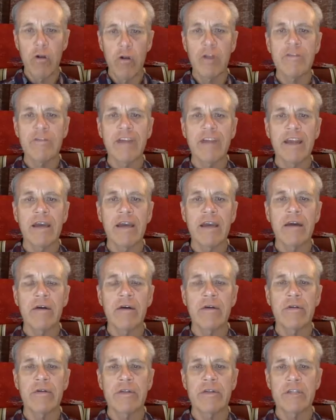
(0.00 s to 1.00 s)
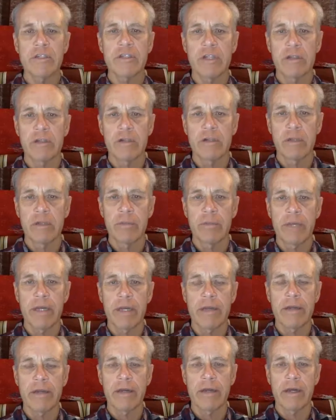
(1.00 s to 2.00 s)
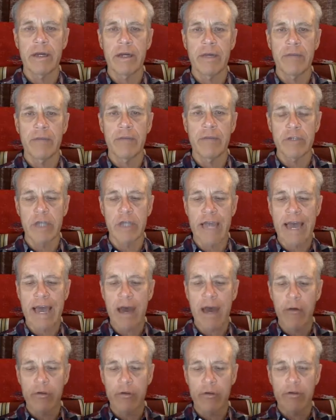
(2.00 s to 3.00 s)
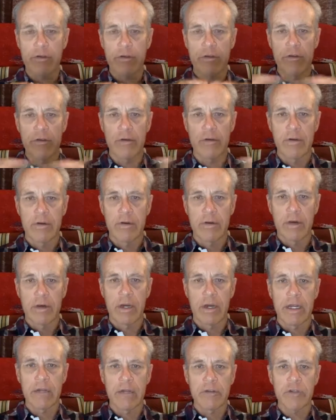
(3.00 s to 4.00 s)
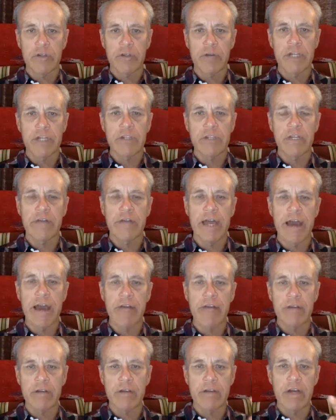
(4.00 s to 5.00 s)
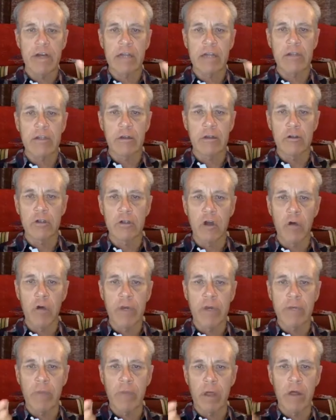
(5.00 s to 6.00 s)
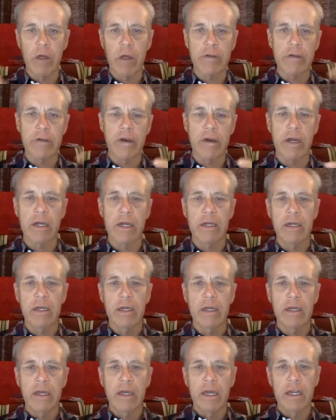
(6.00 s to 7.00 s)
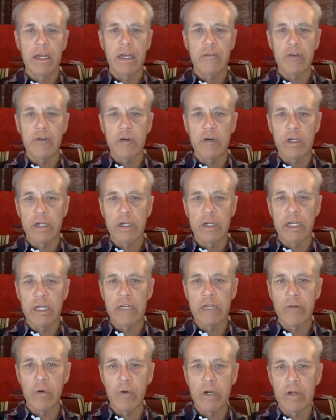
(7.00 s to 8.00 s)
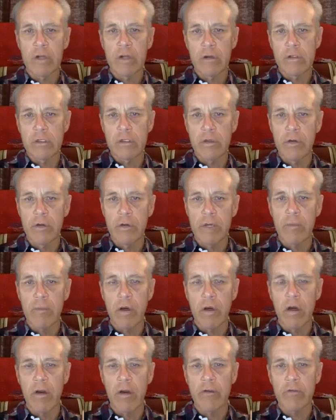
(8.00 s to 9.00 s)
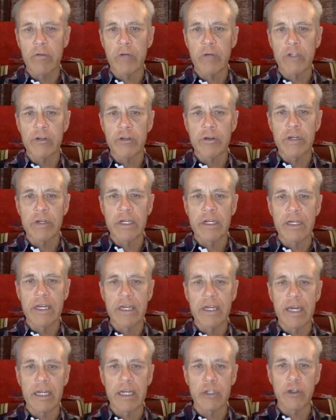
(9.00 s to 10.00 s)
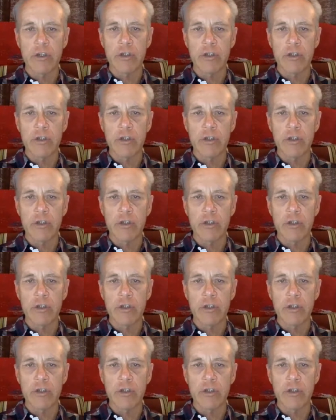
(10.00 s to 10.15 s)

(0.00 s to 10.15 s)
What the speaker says: down just a little bit, there's a house, illustration of a house, and it's got little glowing balls on it. And if you click on every one of those glowing balls, what you're going to get is